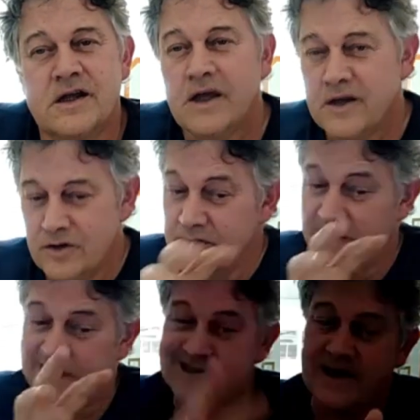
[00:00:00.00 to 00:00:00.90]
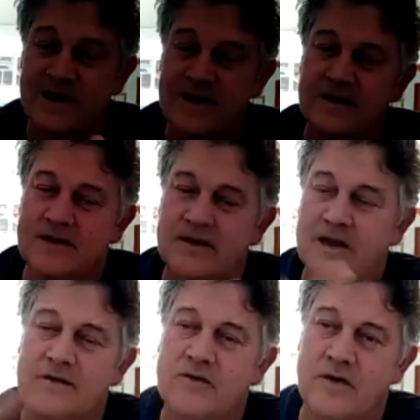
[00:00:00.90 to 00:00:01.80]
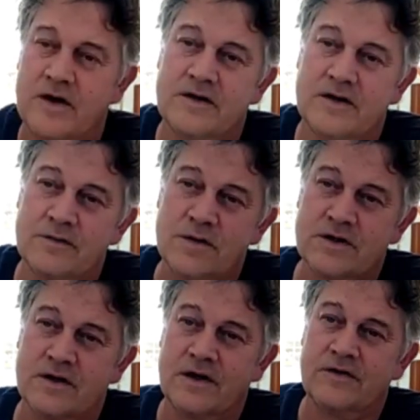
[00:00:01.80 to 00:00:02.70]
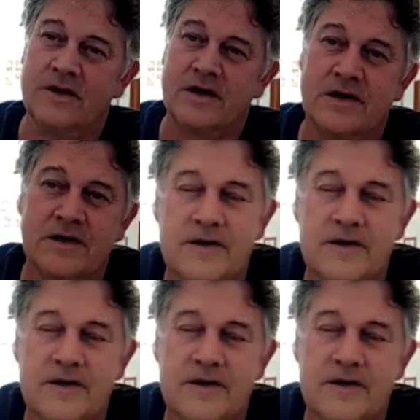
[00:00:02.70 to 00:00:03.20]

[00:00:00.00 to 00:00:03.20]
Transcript: and they do exactly that right over South Africa.